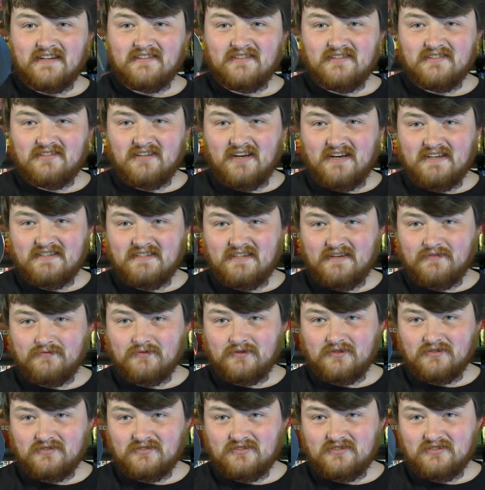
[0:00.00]
the size
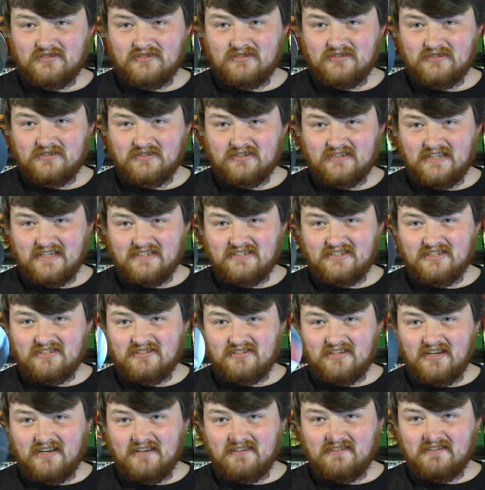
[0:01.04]
difference. That's the
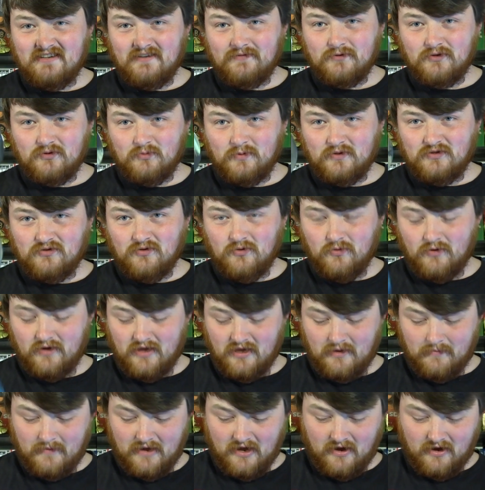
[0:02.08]
size difference we're
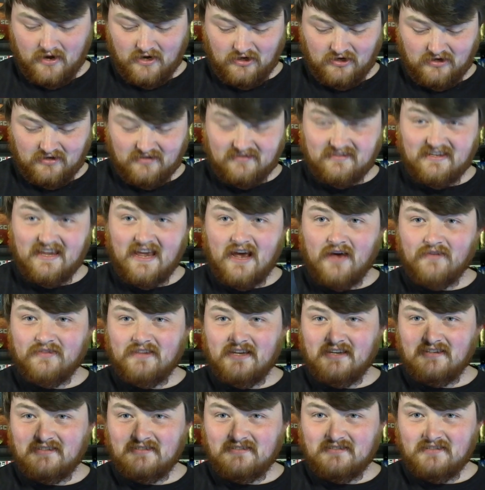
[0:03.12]
talking about. And you can see how
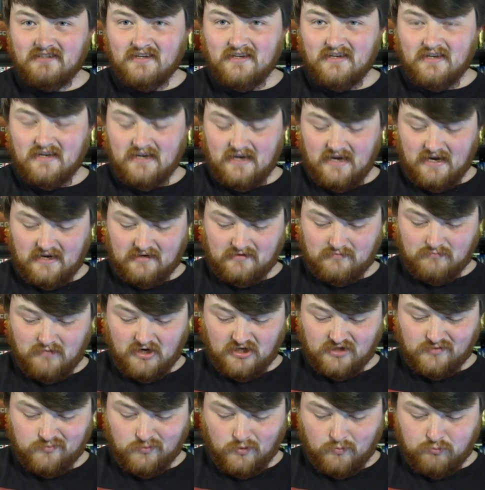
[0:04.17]
this is much more